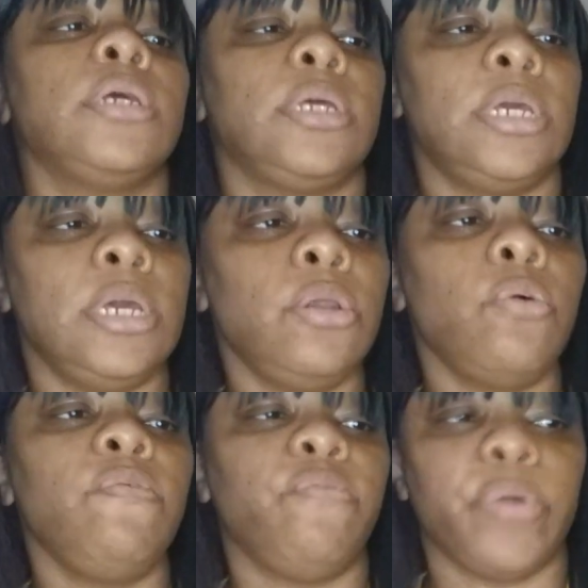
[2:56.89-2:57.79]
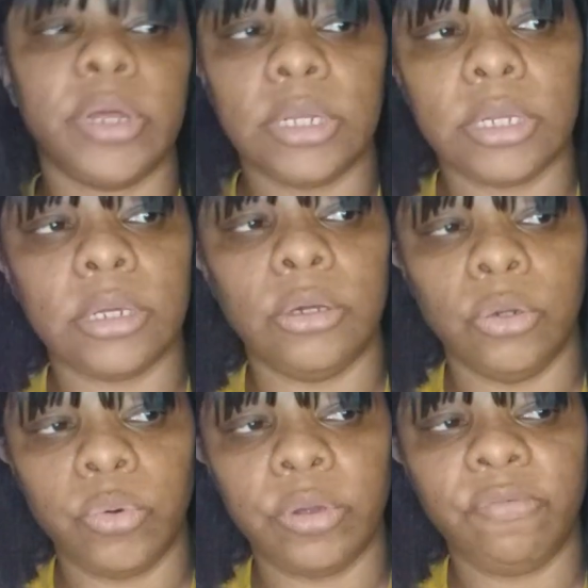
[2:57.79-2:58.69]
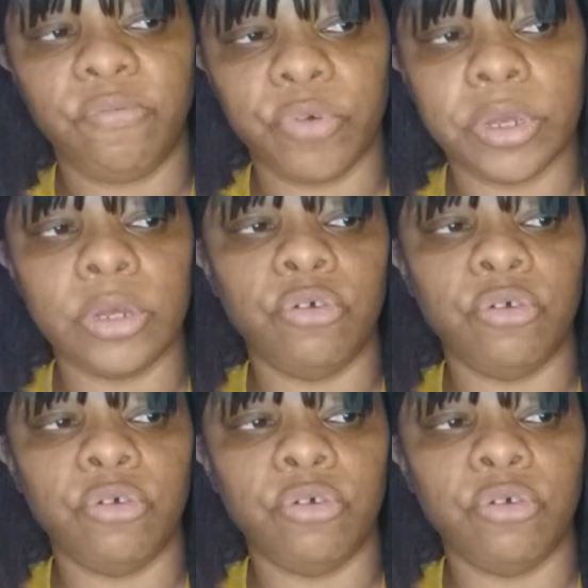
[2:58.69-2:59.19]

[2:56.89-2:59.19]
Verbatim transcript: keto-friendly, gluten-free,